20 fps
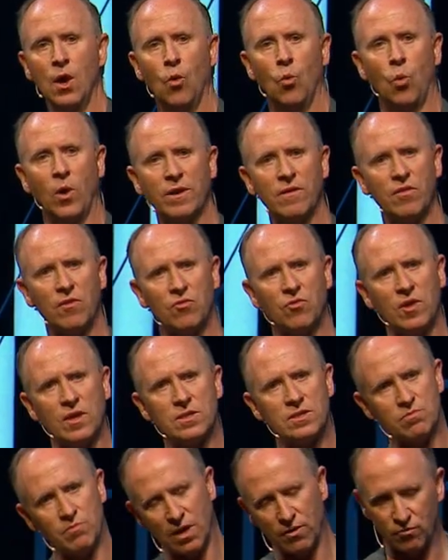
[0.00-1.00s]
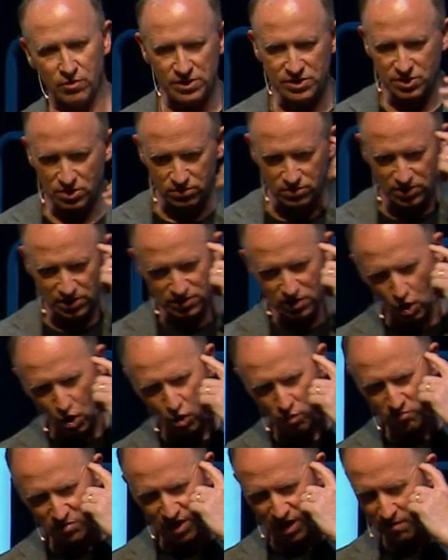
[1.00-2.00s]
one of the things my research into
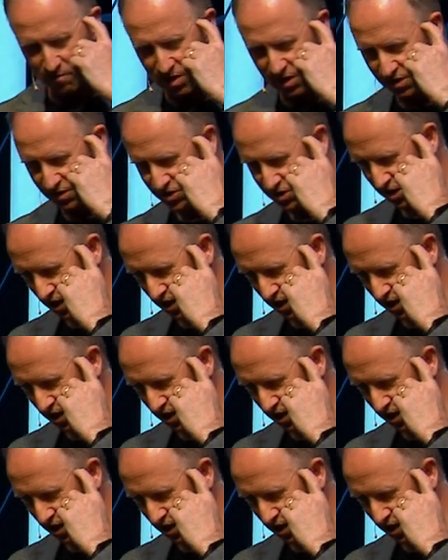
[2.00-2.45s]
homecomings